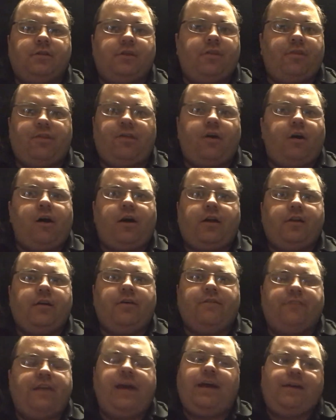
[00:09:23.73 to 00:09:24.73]
the thought
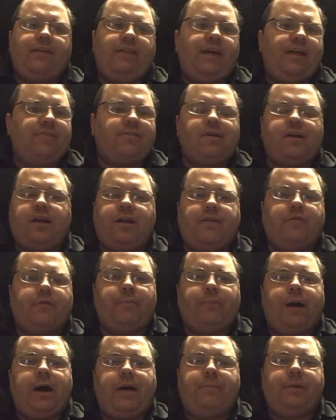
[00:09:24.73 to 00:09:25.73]
of that thought ever
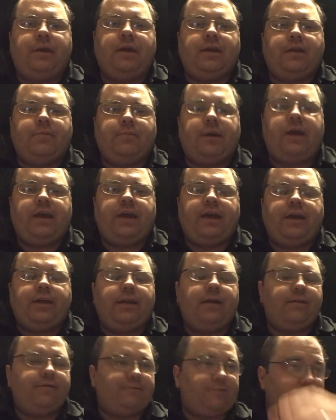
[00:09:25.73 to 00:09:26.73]
popping into my head. And